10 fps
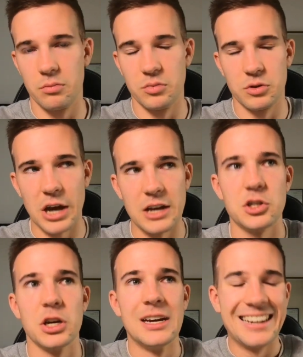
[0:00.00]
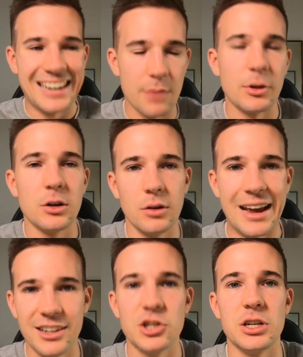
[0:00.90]
change chemical
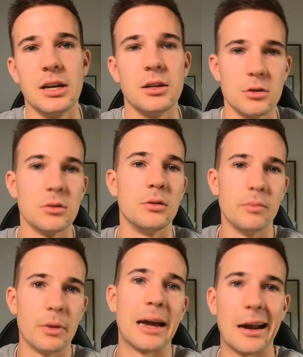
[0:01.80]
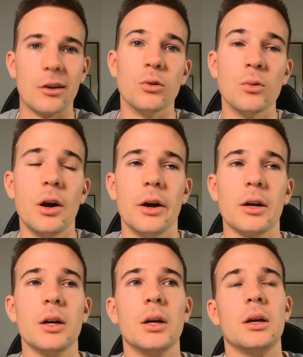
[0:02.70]
energy into mechanical work
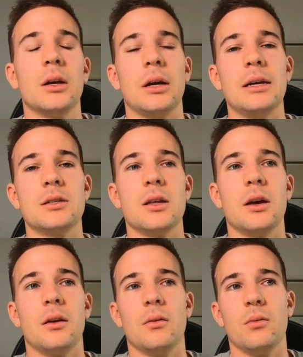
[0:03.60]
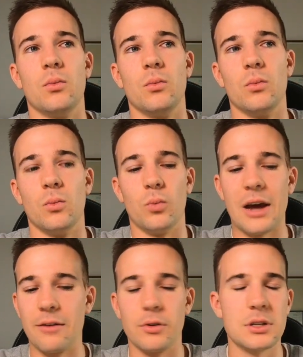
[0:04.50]
is that we
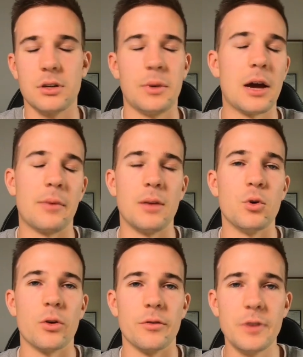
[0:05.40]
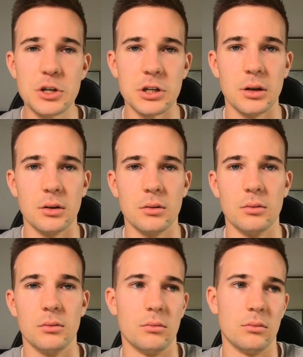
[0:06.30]
haven't necessarily become any more efficient.
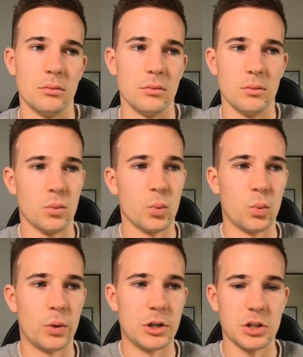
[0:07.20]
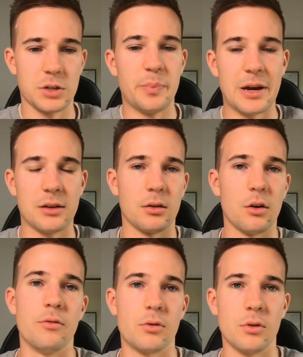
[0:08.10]
We're just better
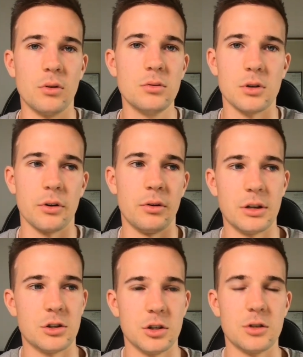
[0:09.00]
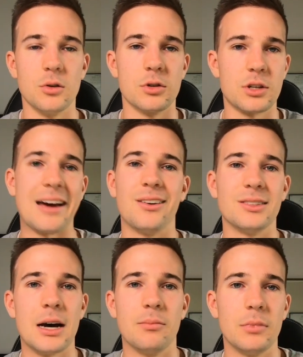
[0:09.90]
overall. So it's just all scaled
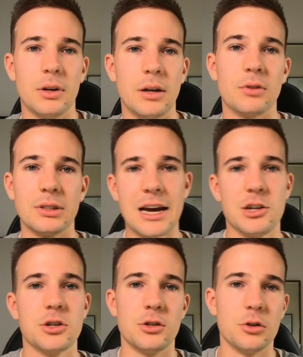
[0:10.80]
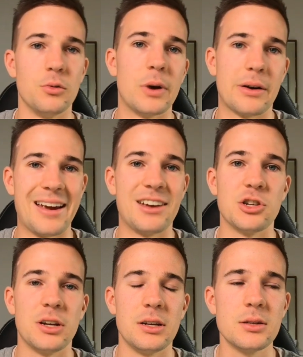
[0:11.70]
up in relation to where our engine
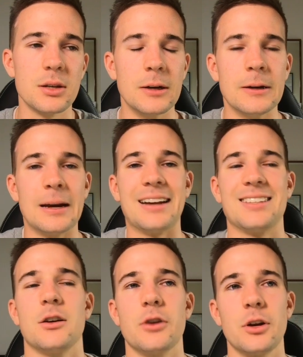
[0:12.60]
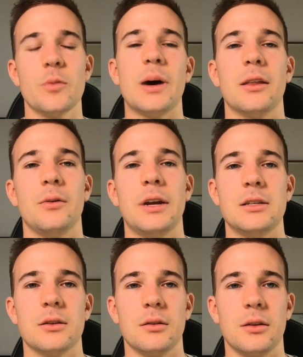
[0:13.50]
is. And it's a critical part that we need
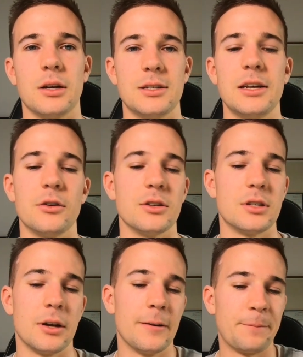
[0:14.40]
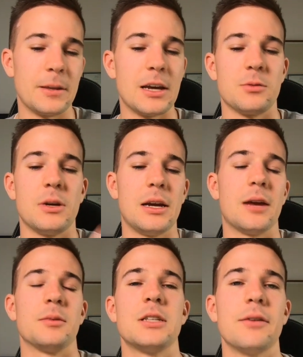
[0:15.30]
to consider is that, yes, we can get up
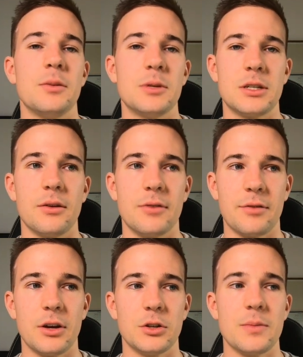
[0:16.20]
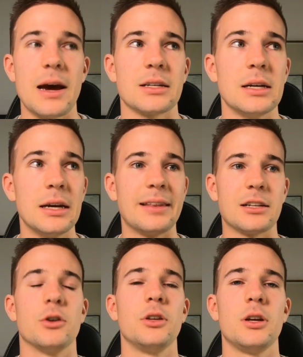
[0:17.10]
to 70% of our VO2 max. That's
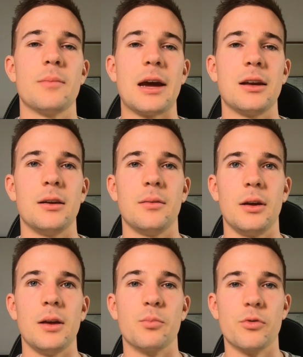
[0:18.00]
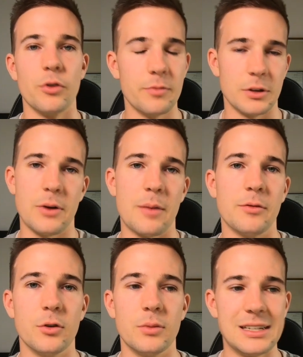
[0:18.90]
only going to make an improvement to our
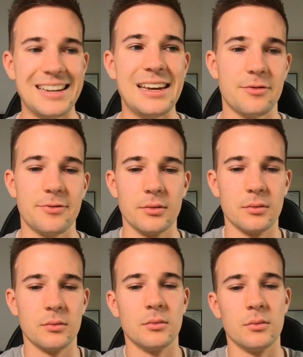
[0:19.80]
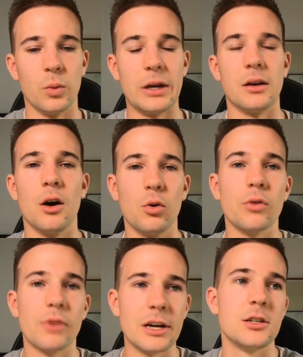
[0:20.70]
performance if we can hold a
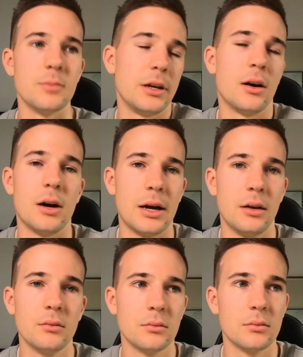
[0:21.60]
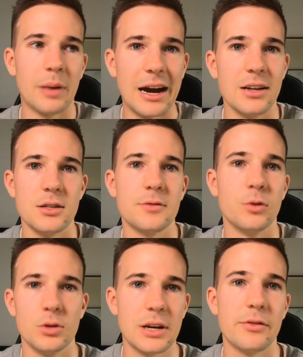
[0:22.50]
reasonably high pace for
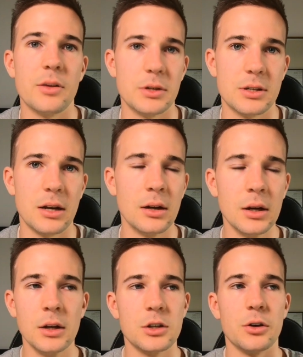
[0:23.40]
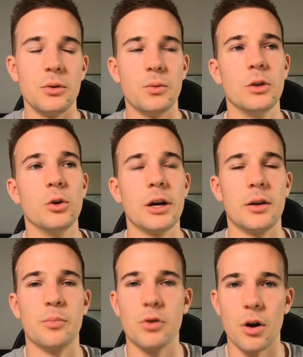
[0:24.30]
70%. So we look at
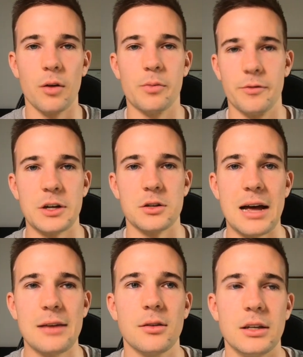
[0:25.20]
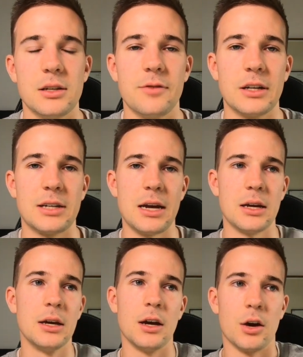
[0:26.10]
pro professional athletes, and if I take
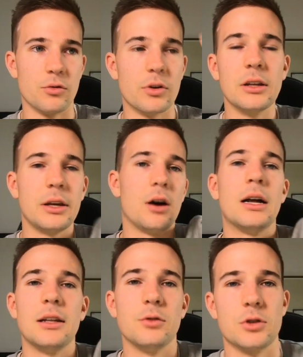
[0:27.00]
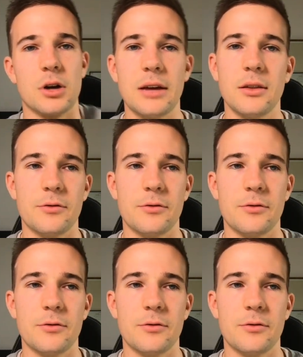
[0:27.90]
a really high level triathlete, for